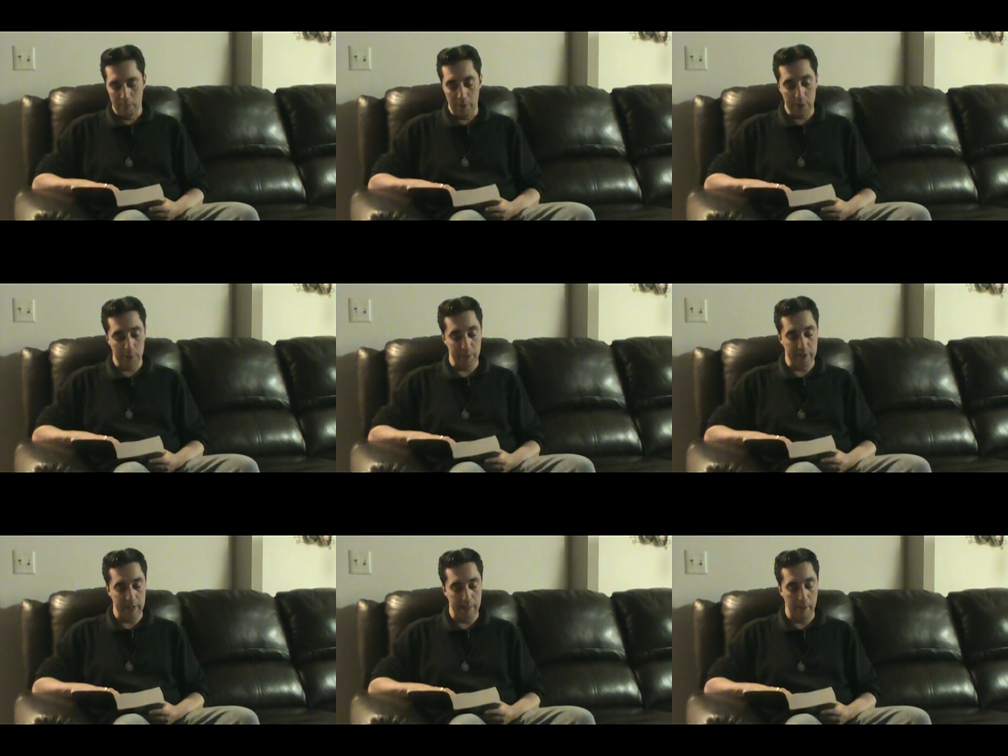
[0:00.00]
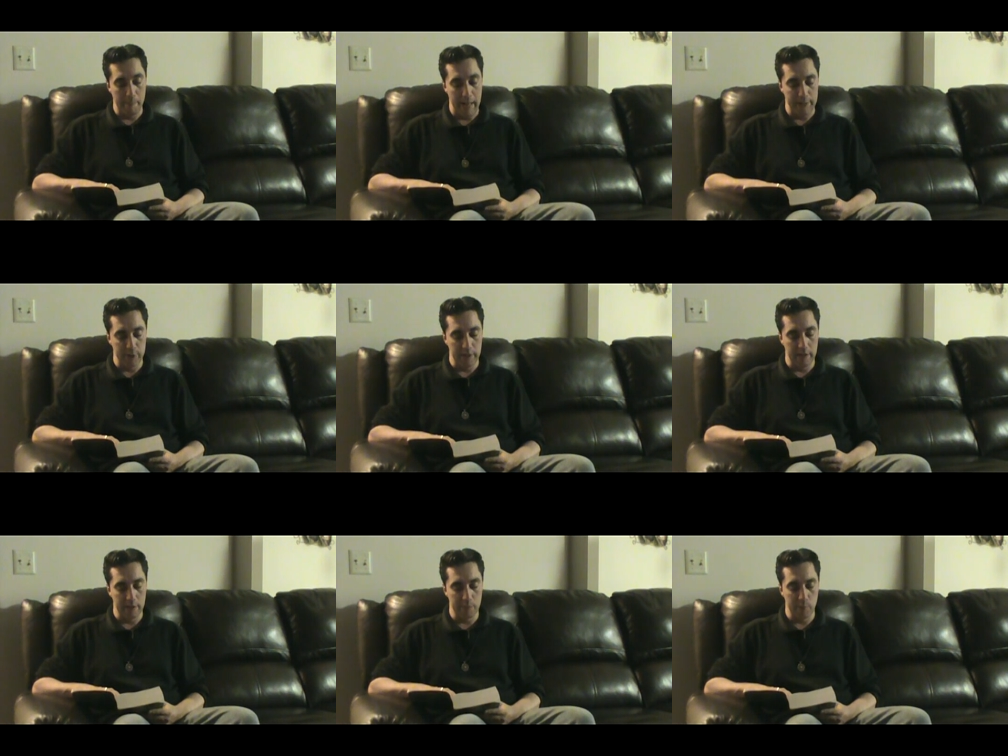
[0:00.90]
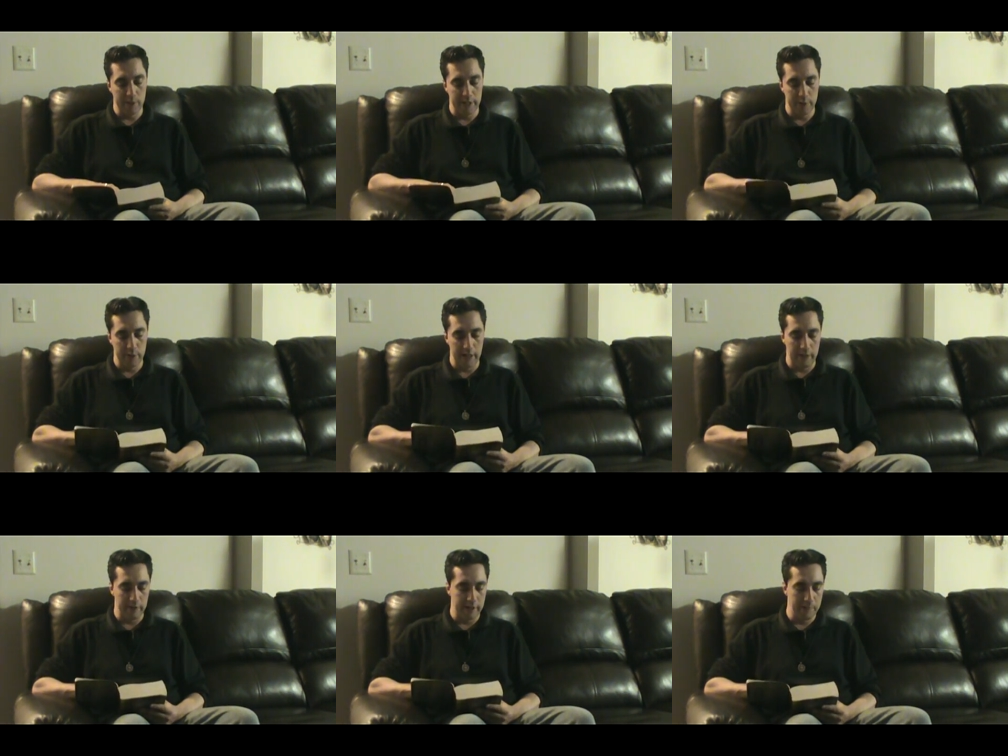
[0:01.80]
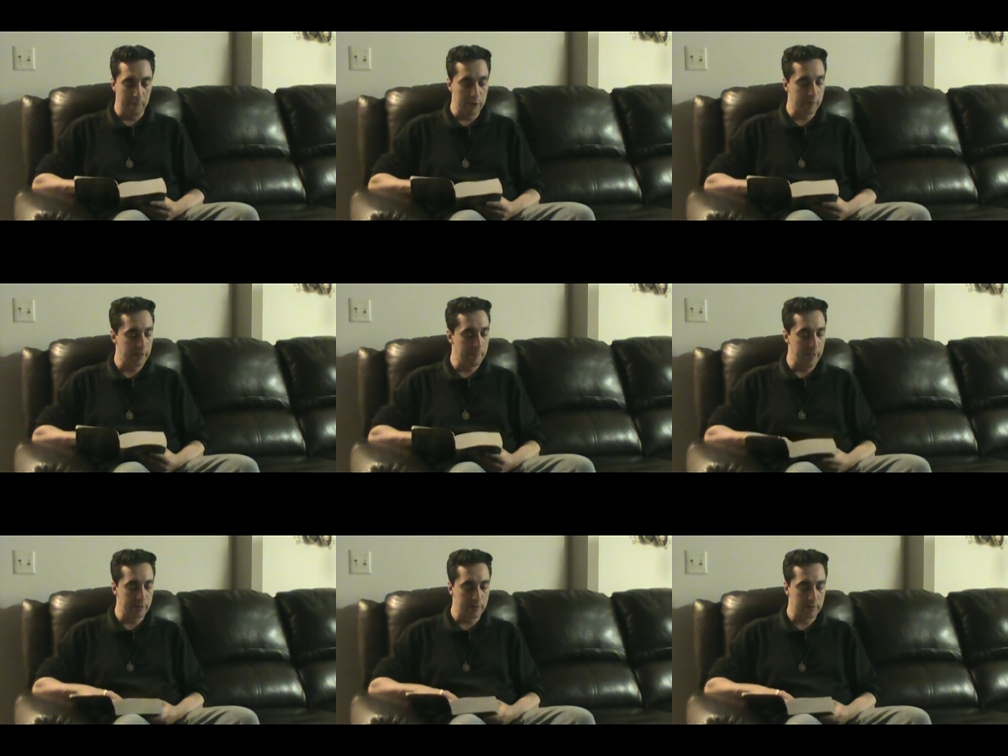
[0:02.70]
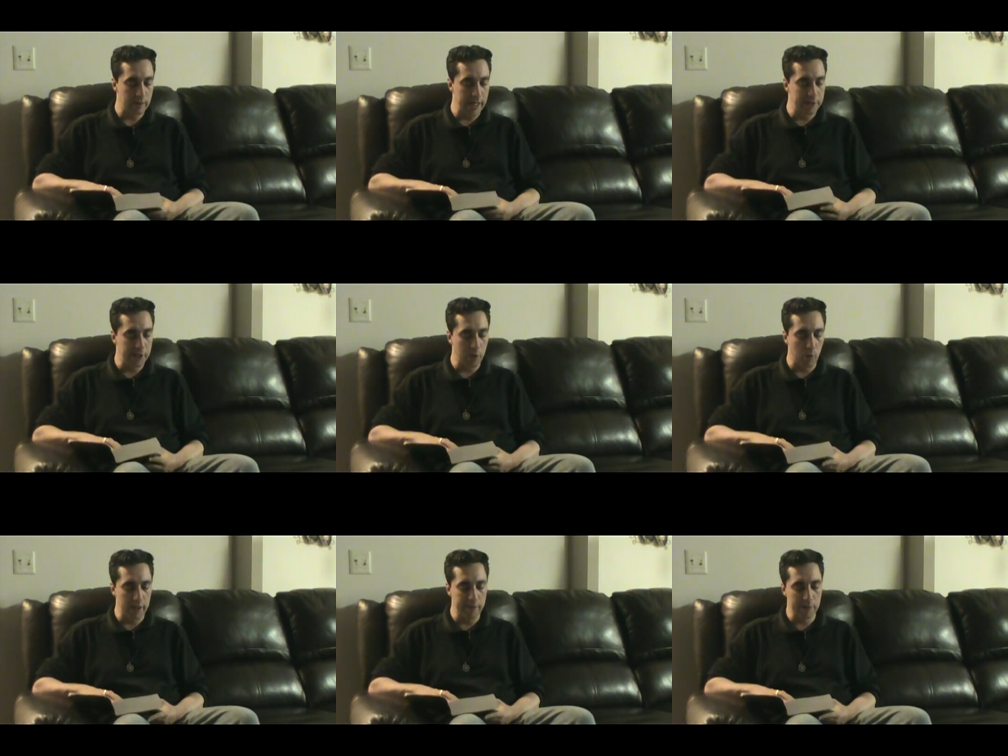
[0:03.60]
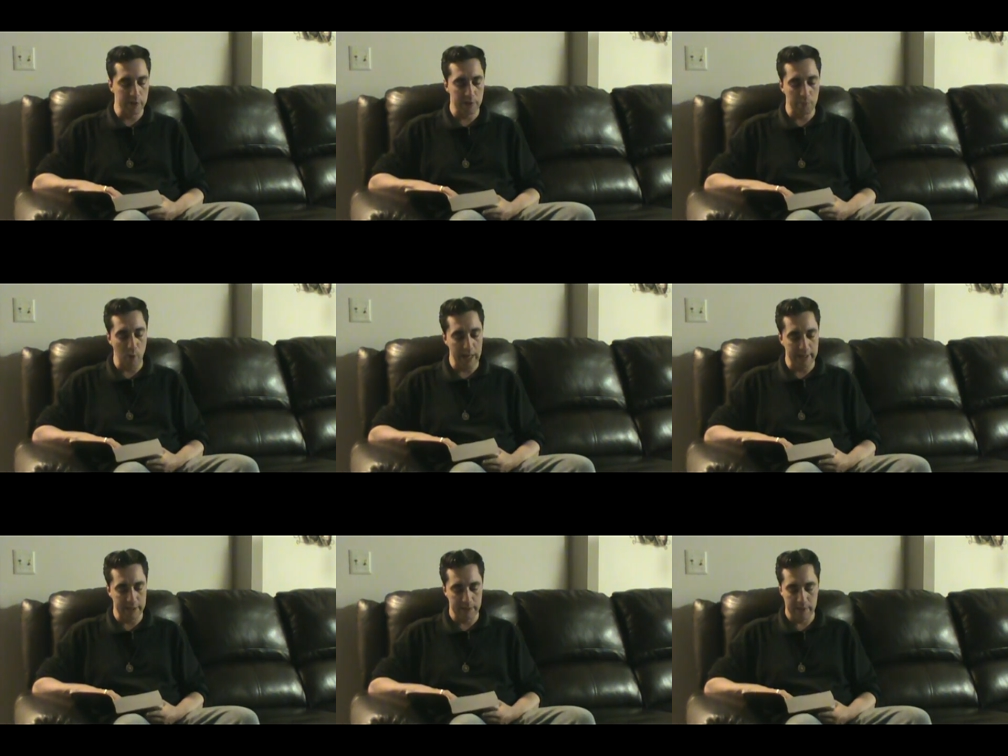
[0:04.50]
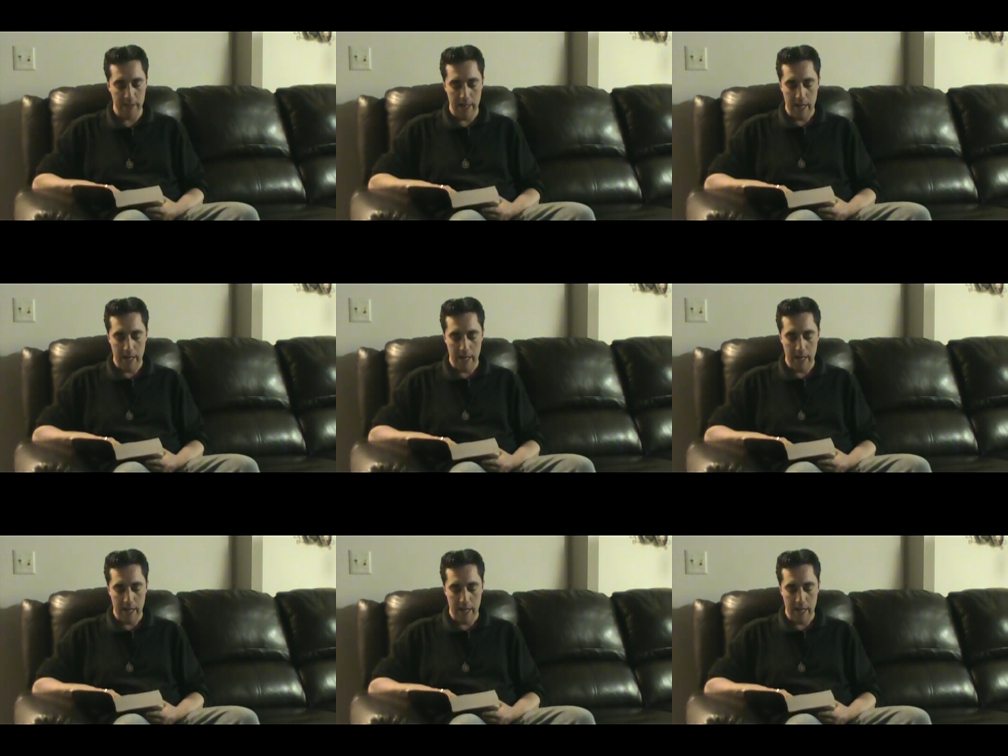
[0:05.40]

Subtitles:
Much has been said about magic and its potentiality, much of the immense antiquity of its practice.